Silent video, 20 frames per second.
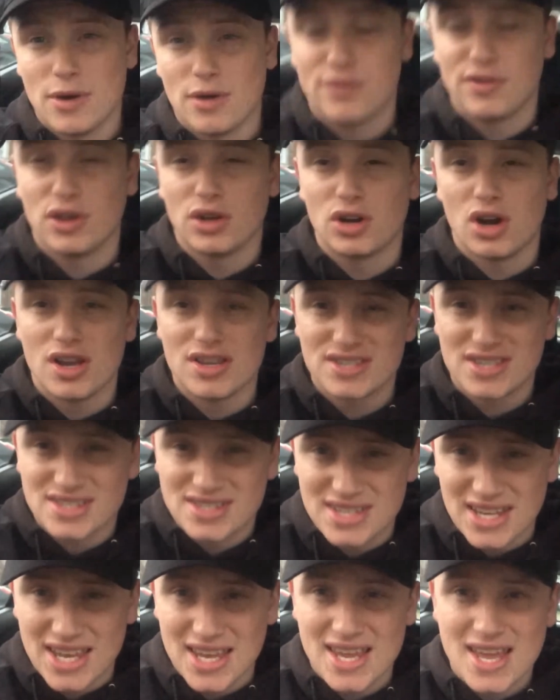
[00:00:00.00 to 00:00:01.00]
meal for you guys to
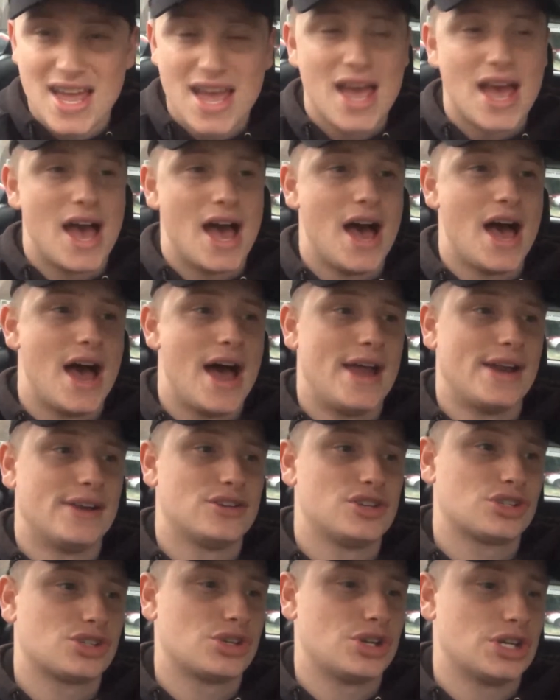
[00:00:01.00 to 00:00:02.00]
see. And
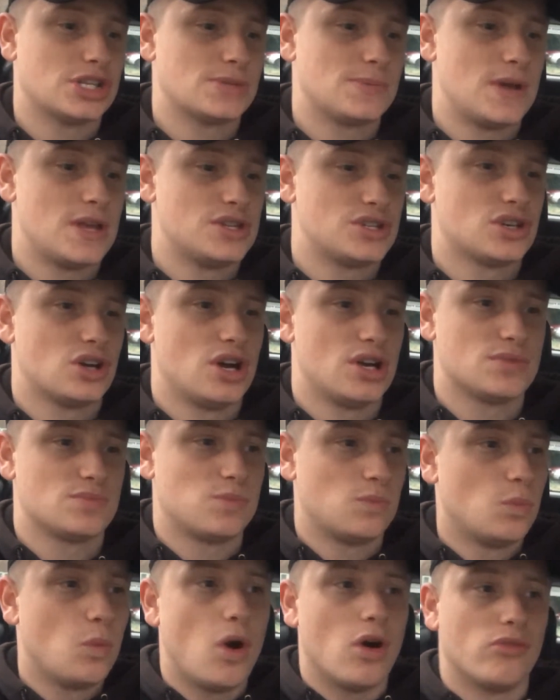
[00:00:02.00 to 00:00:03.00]
I'm just going to explain to you guys
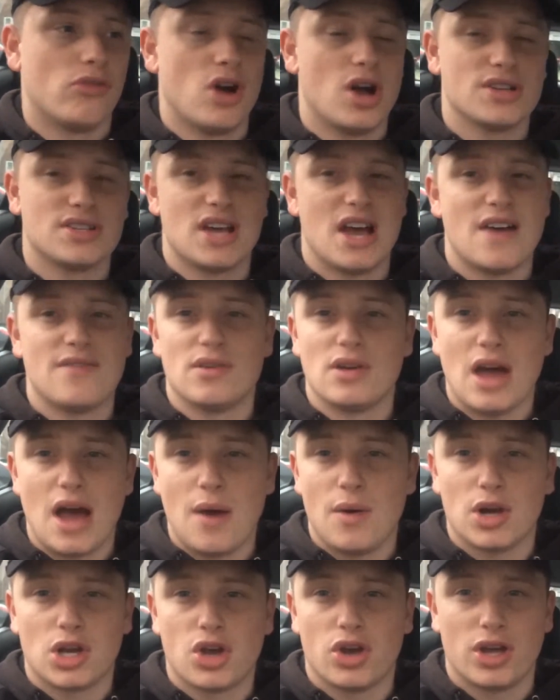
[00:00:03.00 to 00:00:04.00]
what rice I have and
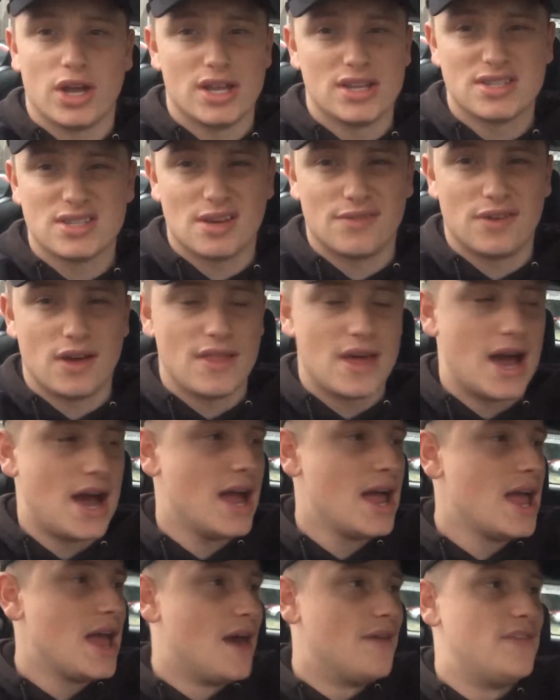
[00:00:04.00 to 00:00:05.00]
how I cook it and stuff like that.
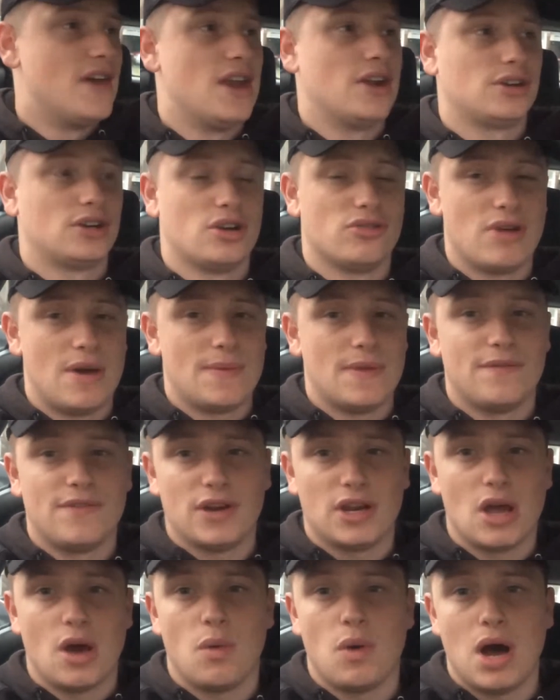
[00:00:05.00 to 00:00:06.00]
And then I'm going to wrap the
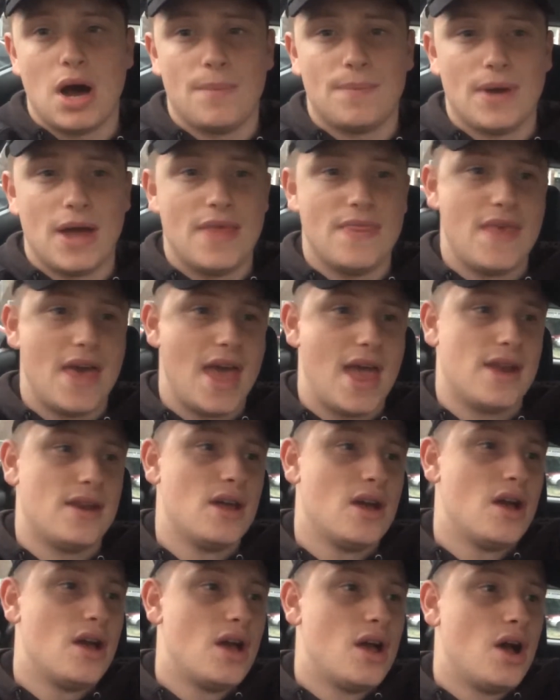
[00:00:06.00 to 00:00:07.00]
video up, and
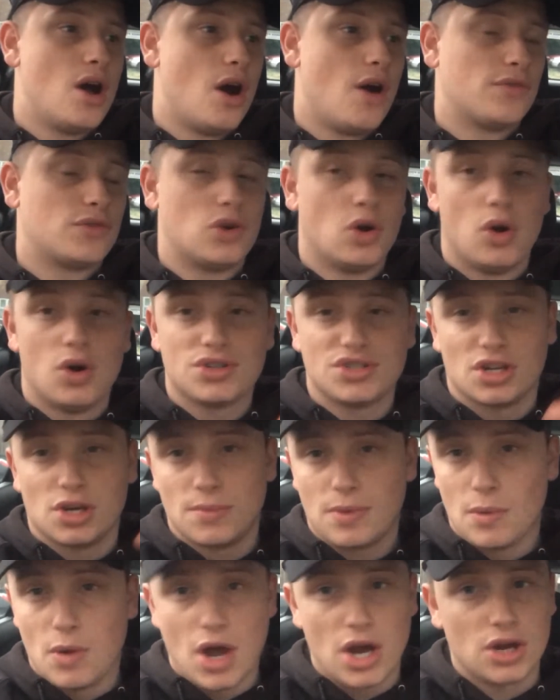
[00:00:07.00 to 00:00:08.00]
then of course, I'm
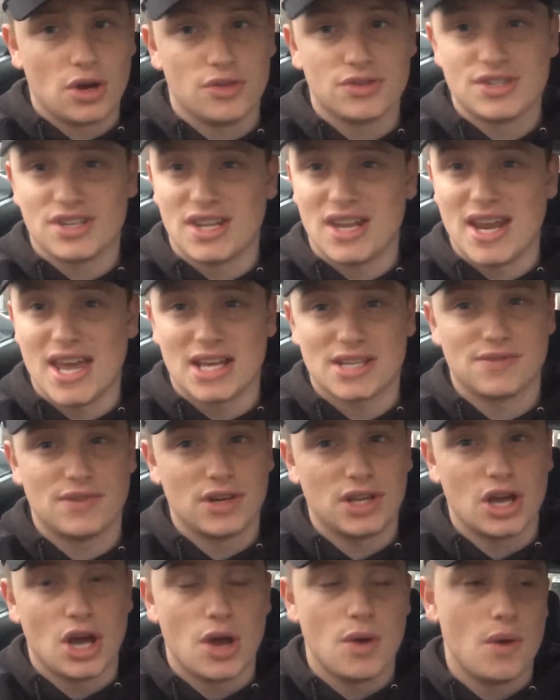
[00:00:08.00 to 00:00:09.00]
going to be working on to the next
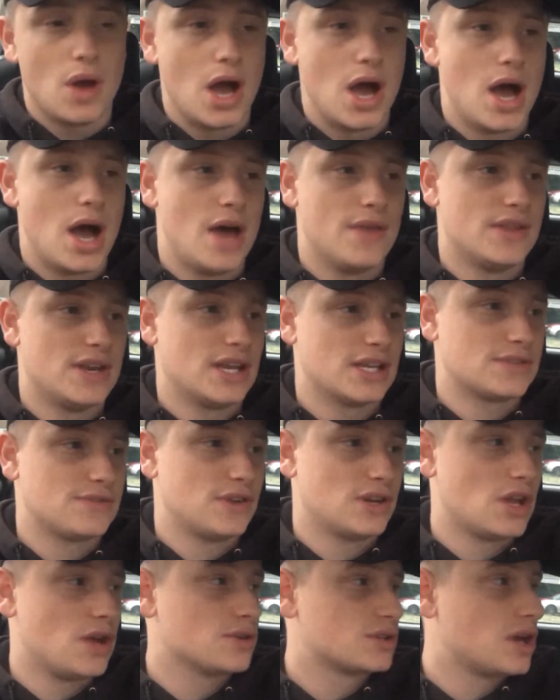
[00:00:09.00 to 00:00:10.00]
video. The next
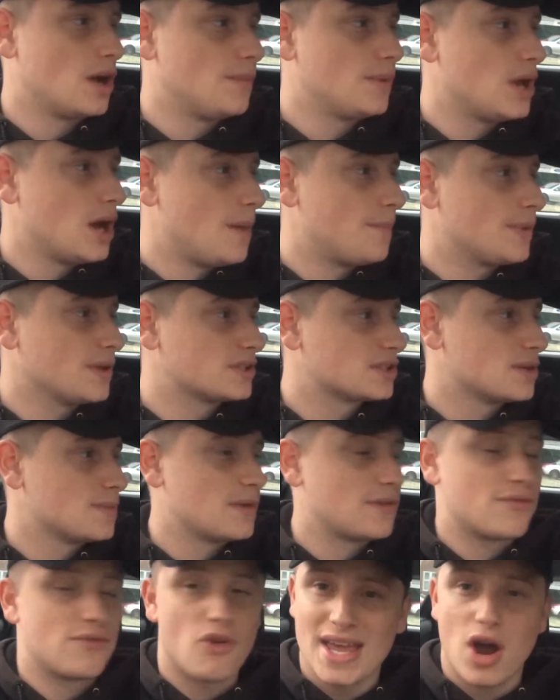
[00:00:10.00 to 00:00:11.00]
video coming up is going
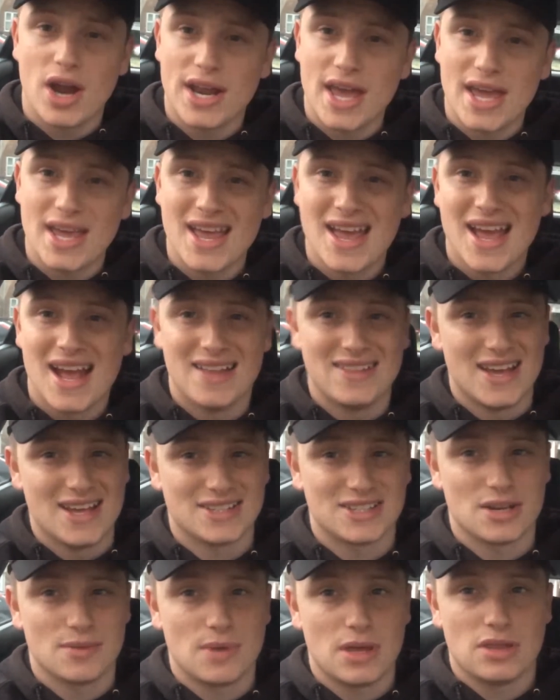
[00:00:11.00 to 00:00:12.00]
to be Friday, and that
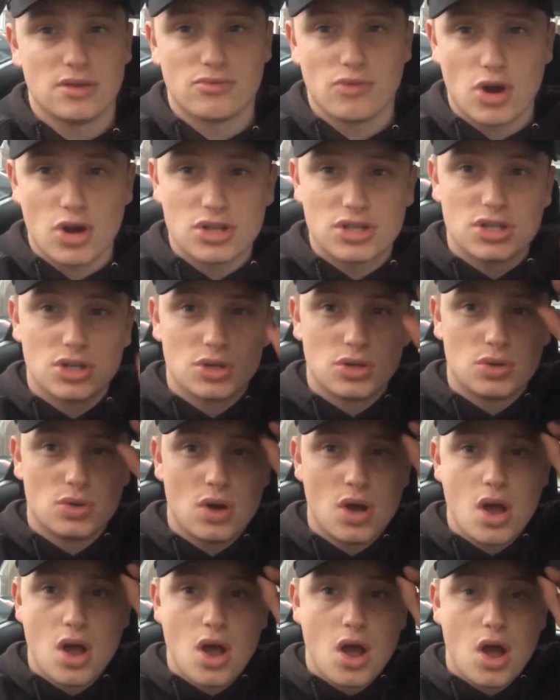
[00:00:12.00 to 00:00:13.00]
is going to be the Road to